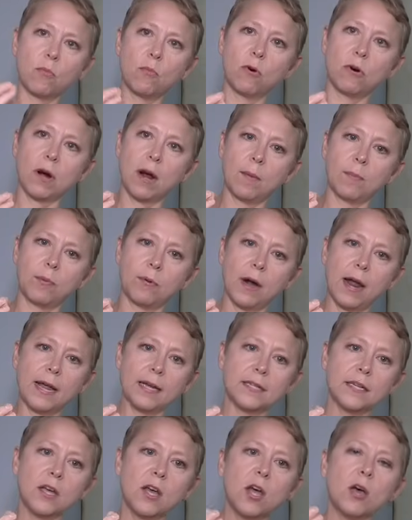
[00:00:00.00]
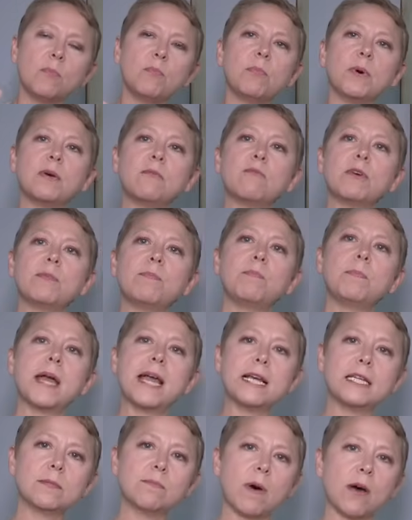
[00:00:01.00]
more upright. But with
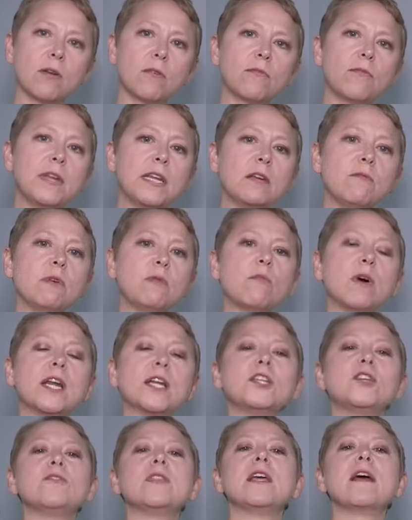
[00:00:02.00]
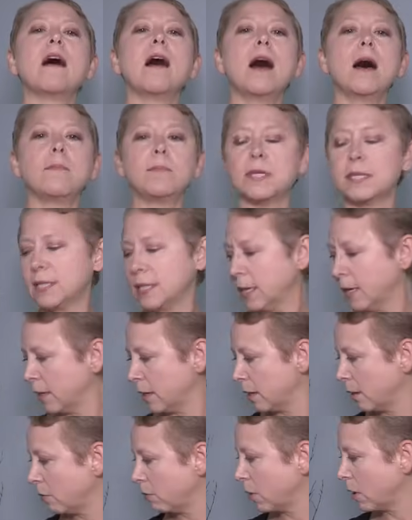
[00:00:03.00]
paced bottle feeding, we want to do the
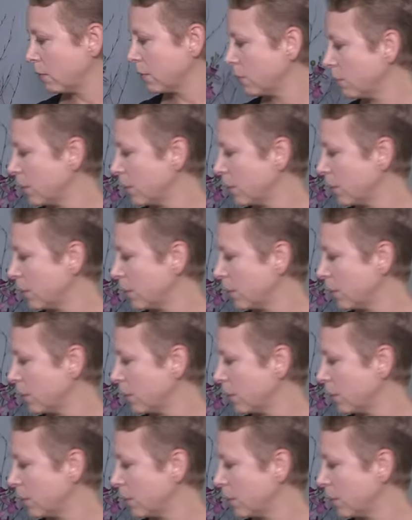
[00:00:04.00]
opposite. What we